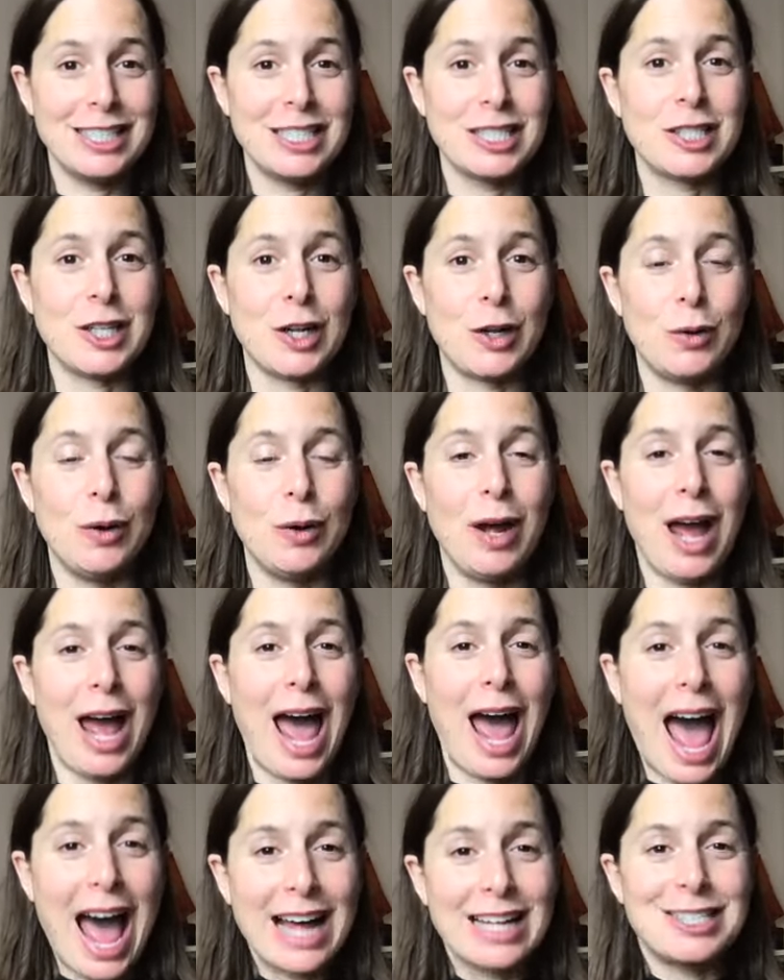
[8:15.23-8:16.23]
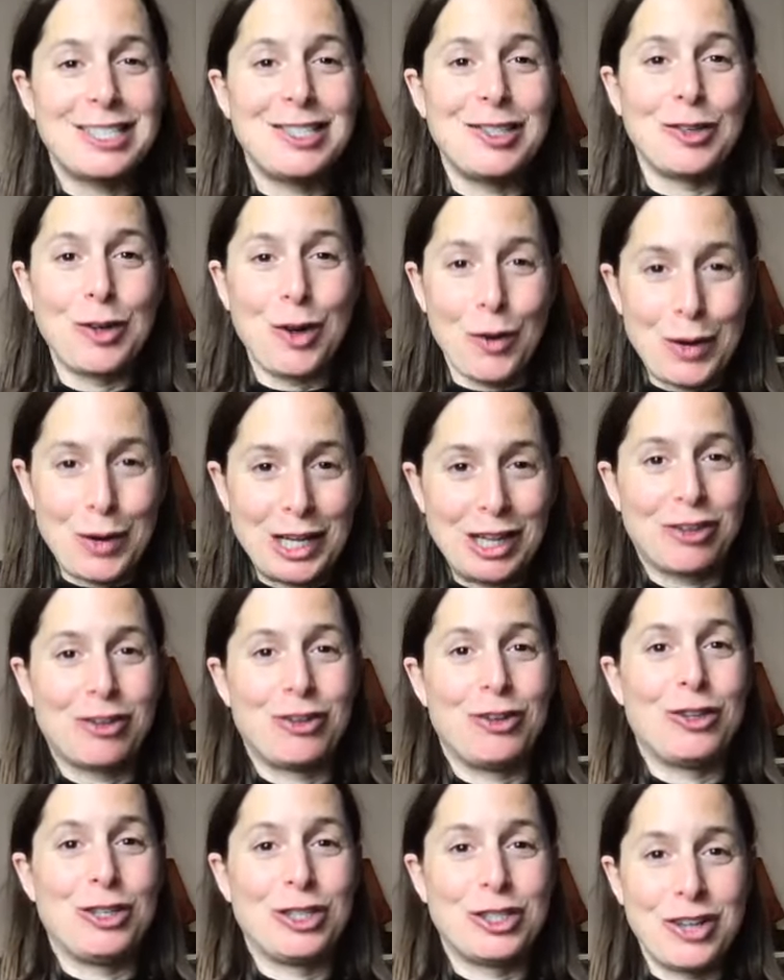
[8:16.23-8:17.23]
So as you're going
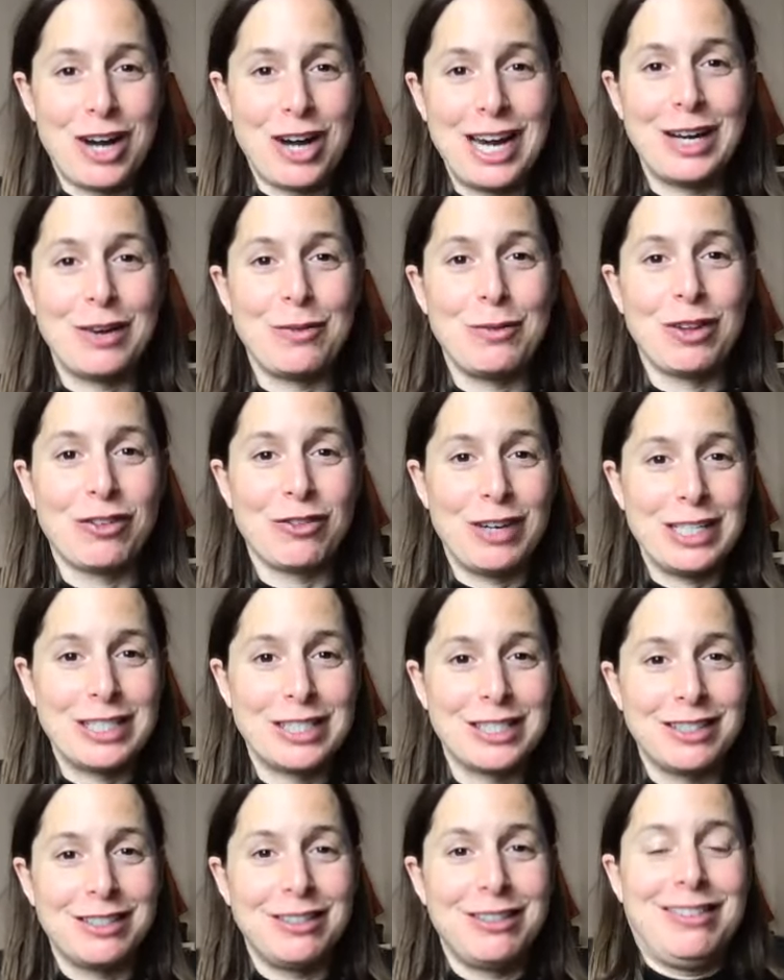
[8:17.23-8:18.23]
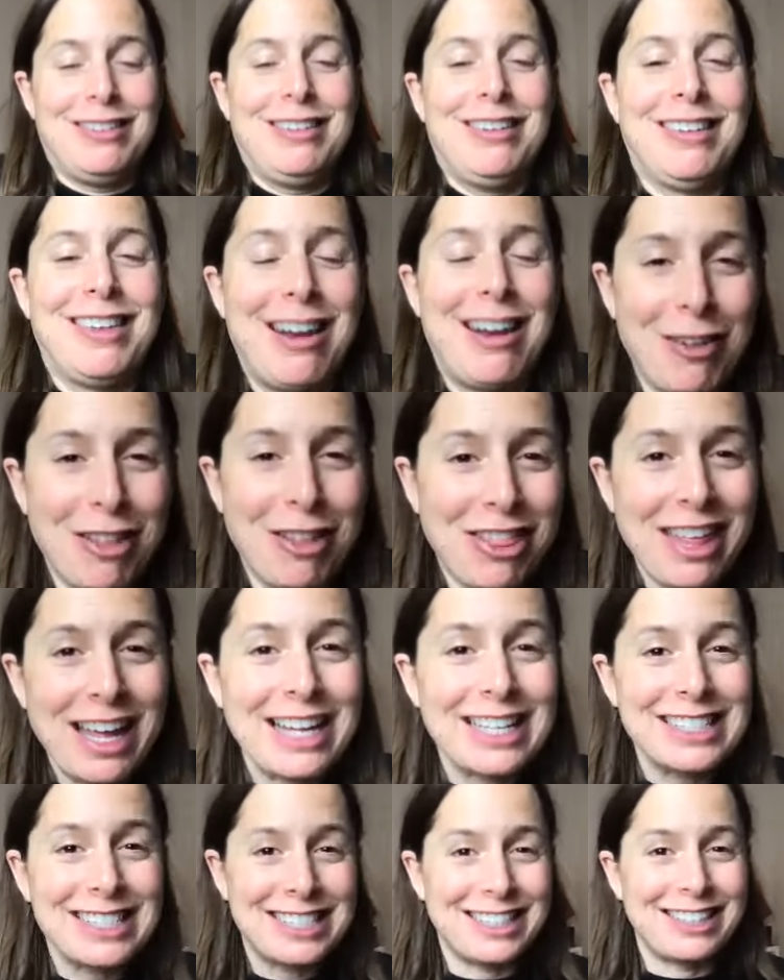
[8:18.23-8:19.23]
through the training with Richard, there are
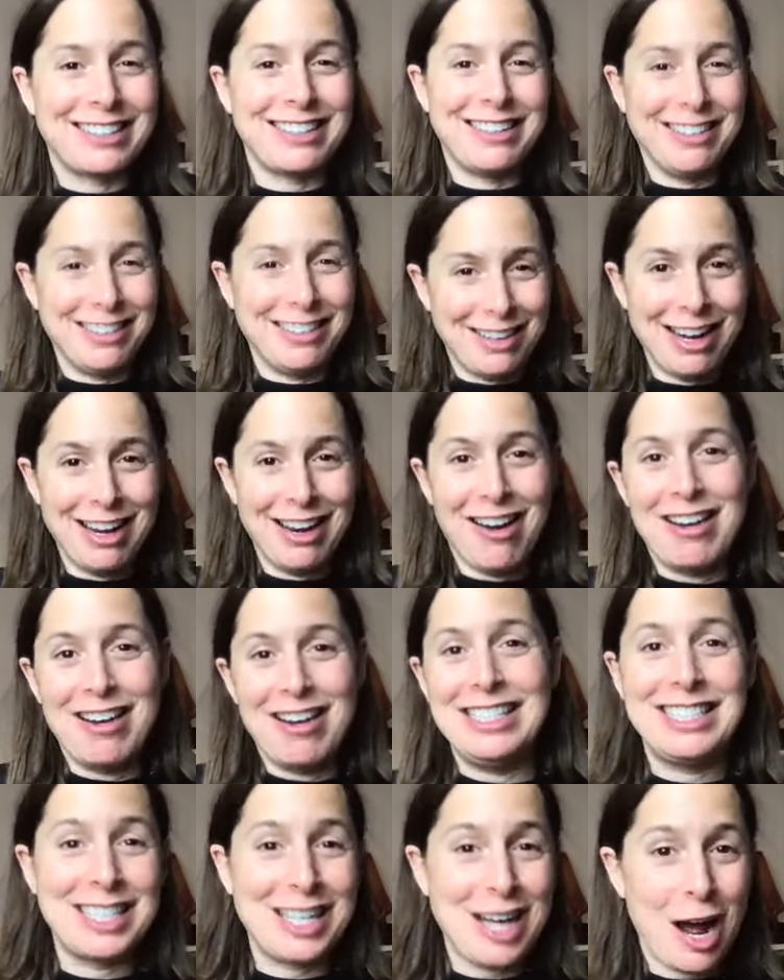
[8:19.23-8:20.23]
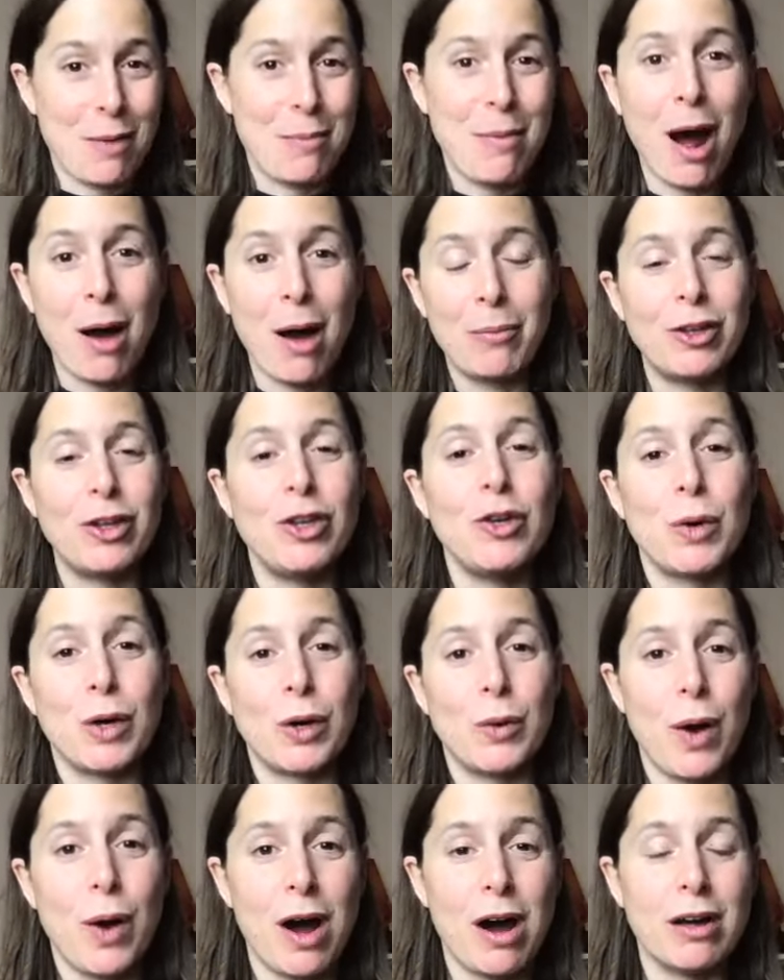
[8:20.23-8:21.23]
things that are likely to come up that you want
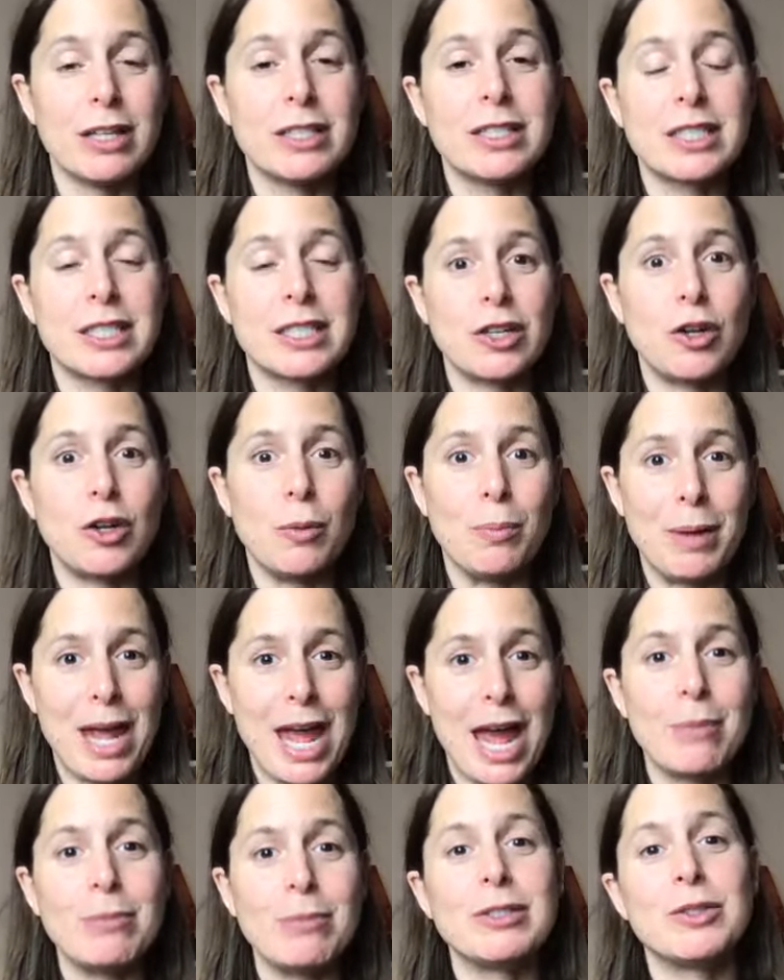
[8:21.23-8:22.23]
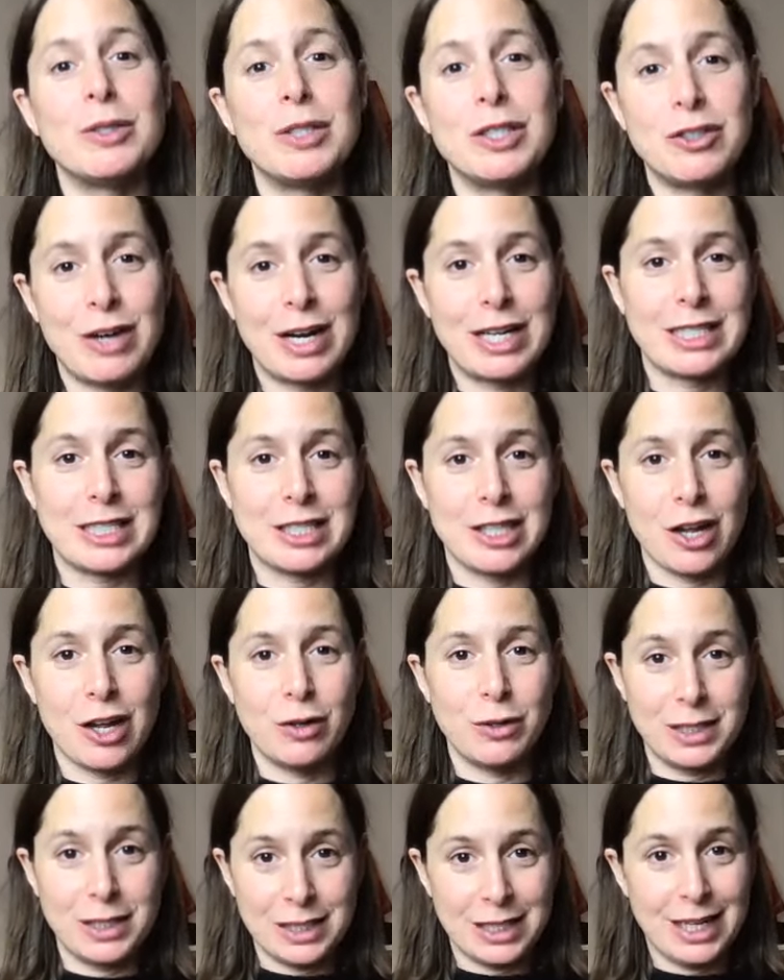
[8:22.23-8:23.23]
to ask, so you'll be able to address
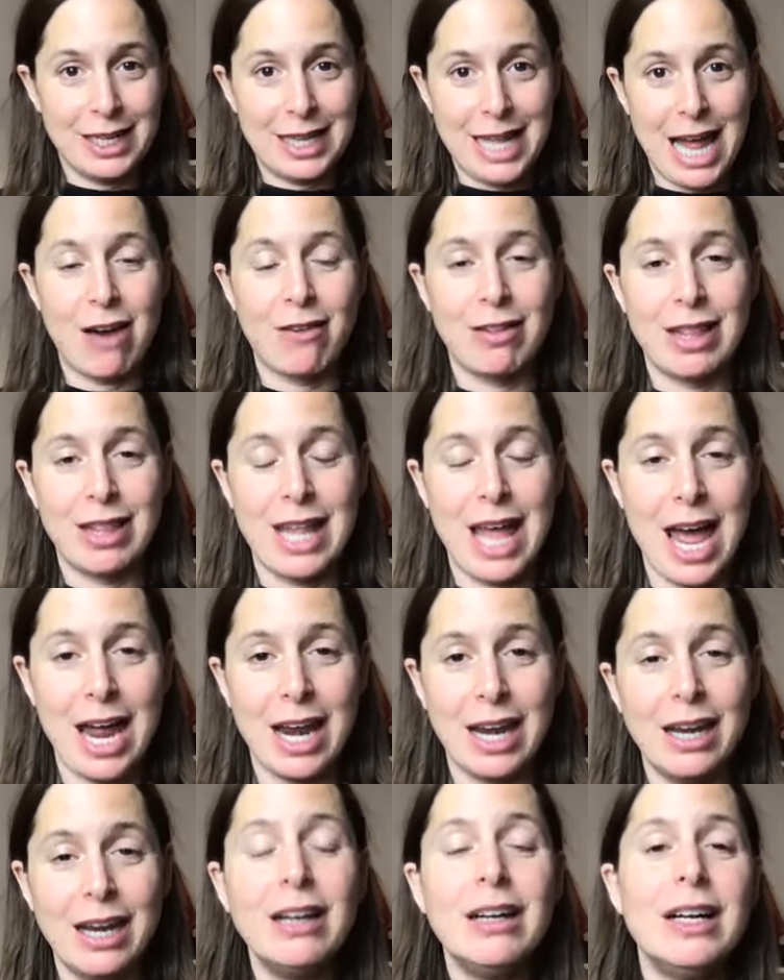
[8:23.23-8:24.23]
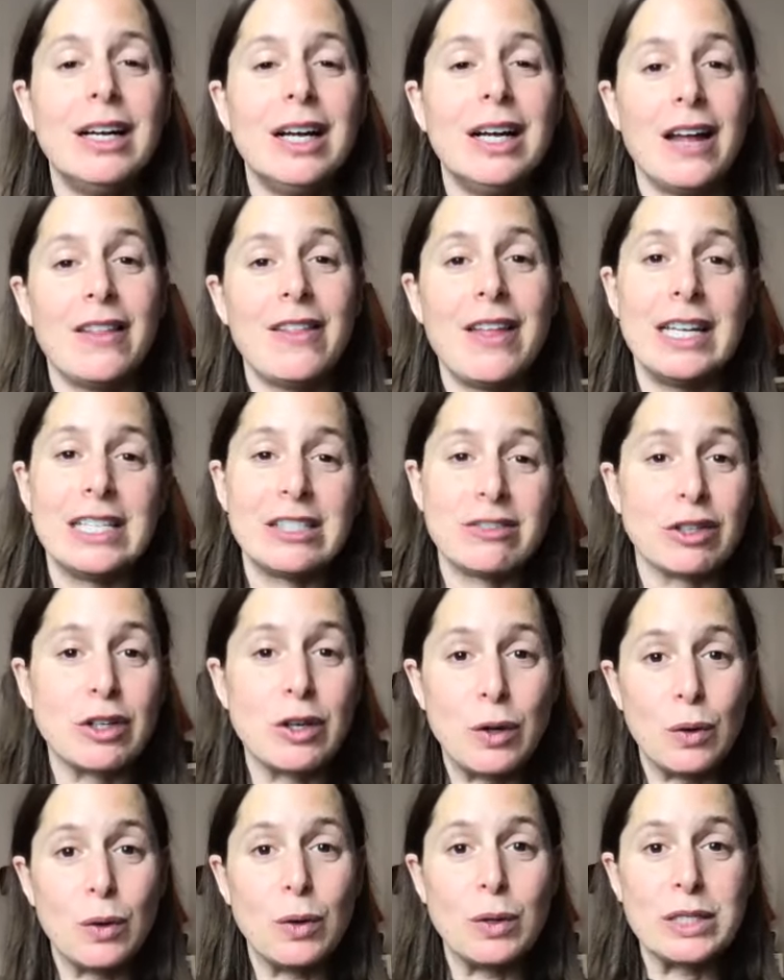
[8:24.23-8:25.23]
those there and then it's
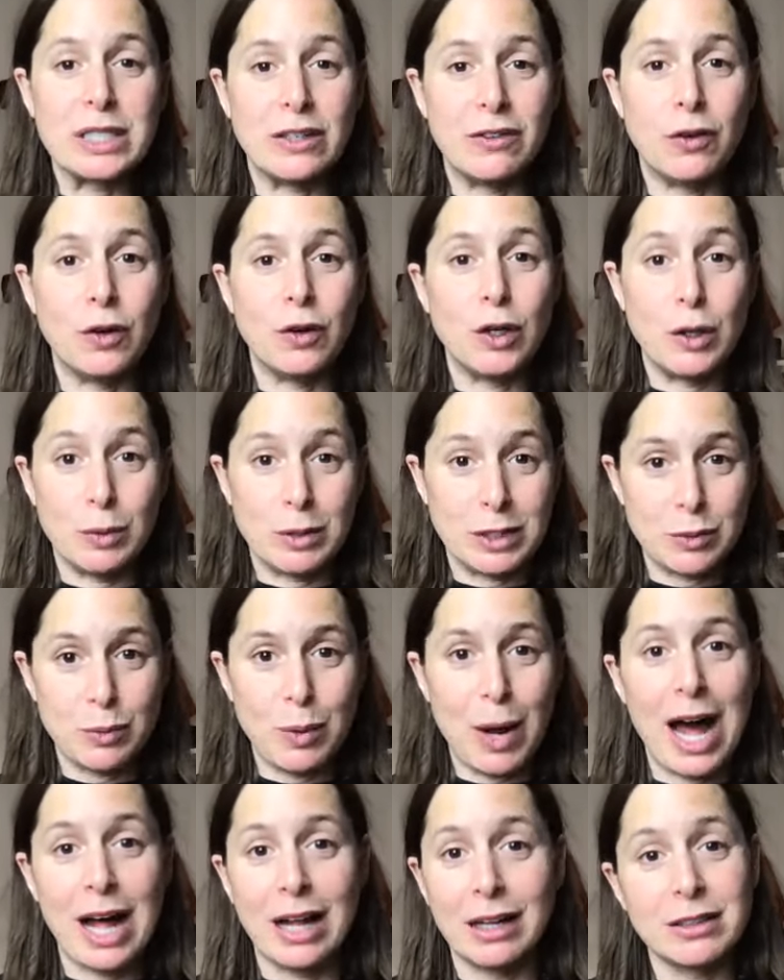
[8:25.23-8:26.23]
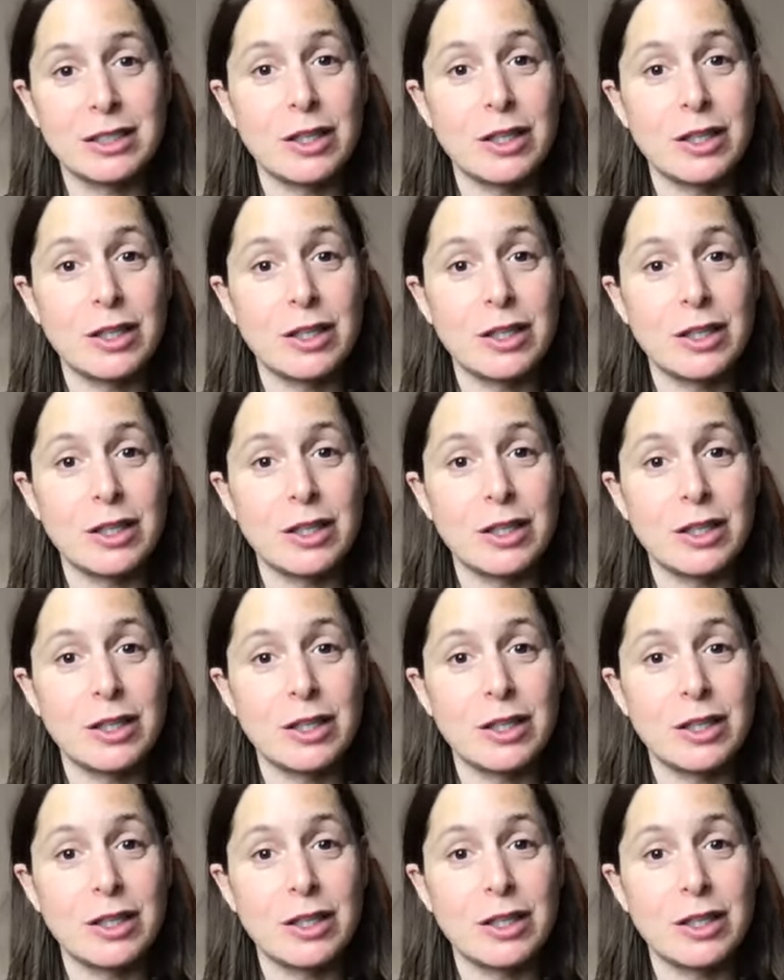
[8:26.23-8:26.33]
recorded for you as well.